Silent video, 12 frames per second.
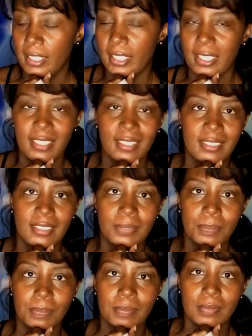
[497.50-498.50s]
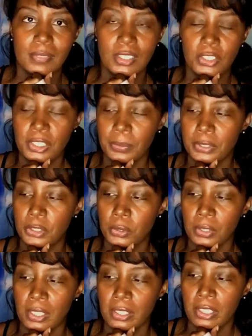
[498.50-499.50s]
and she was
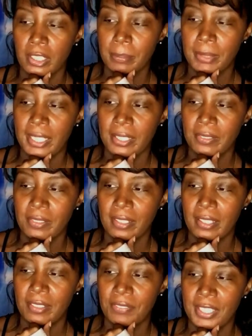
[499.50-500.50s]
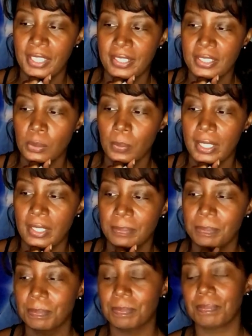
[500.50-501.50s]
strong-armed out of there as well.
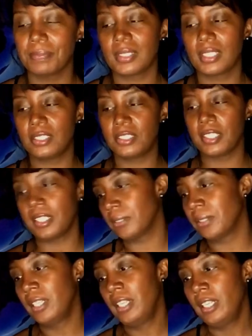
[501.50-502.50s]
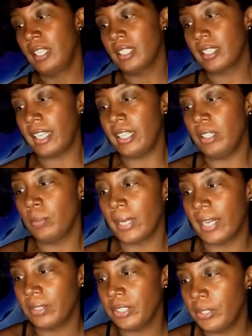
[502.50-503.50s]
So, Katie
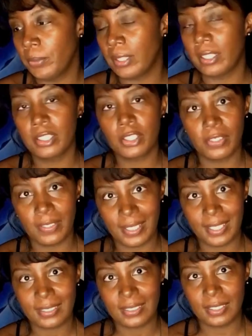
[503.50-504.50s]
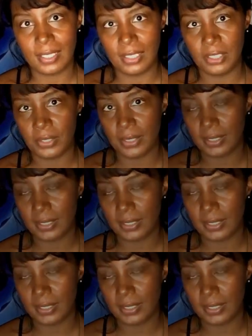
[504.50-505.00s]
Wow, you are correct in your